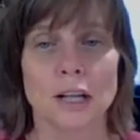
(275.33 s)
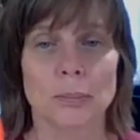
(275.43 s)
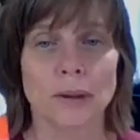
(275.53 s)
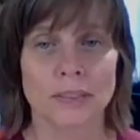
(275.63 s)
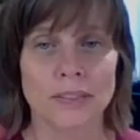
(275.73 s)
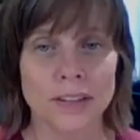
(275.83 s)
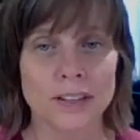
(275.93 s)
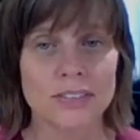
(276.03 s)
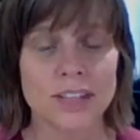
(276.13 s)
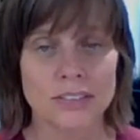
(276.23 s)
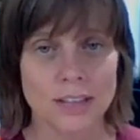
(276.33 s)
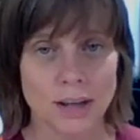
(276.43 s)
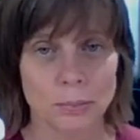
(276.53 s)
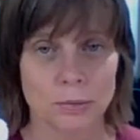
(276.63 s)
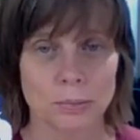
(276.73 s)
But this has
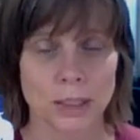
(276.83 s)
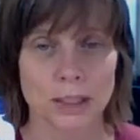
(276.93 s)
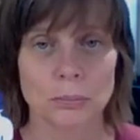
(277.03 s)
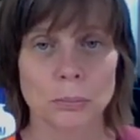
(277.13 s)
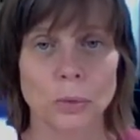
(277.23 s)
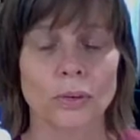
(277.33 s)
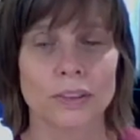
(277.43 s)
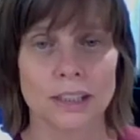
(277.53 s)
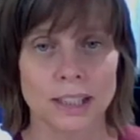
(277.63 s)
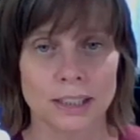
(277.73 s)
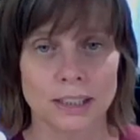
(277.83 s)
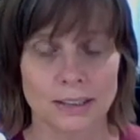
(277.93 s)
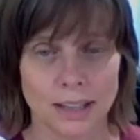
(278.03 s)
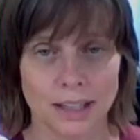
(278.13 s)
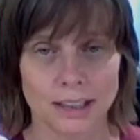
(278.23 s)
helped me more than
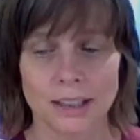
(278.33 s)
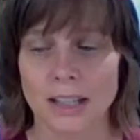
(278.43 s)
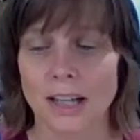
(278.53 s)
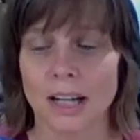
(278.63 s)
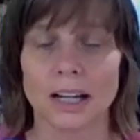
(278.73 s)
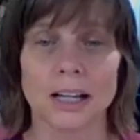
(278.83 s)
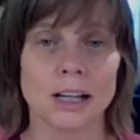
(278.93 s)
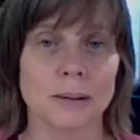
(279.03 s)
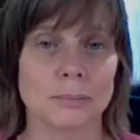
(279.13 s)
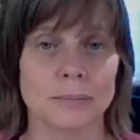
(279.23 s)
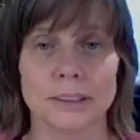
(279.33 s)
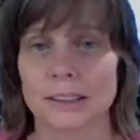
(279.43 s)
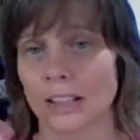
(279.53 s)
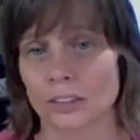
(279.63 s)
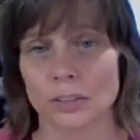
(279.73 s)
anything um,
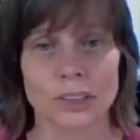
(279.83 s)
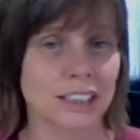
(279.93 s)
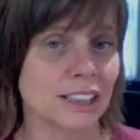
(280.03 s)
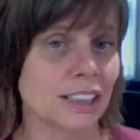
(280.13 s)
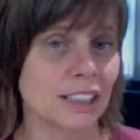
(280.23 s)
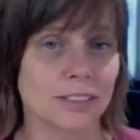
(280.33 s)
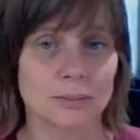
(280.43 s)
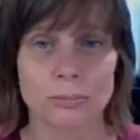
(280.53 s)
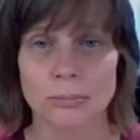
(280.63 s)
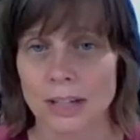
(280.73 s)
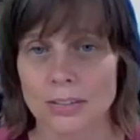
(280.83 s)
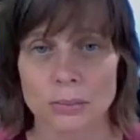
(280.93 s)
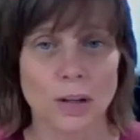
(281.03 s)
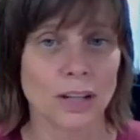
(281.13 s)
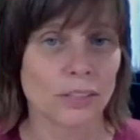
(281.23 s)
that you can get
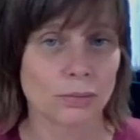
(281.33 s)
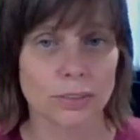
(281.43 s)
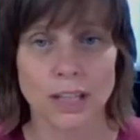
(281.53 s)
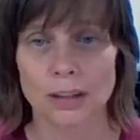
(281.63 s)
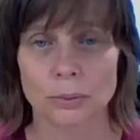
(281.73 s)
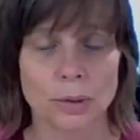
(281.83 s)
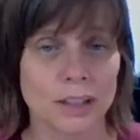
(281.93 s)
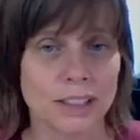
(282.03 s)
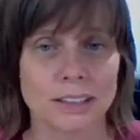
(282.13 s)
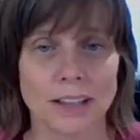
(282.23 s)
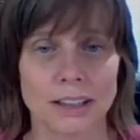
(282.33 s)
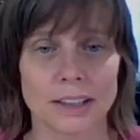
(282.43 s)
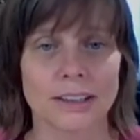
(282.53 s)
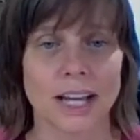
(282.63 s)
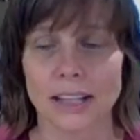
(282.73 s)
medicine wise over the counter, by anything
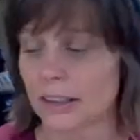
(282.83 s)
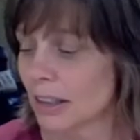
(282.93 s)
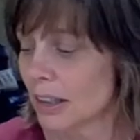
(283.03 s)
like that.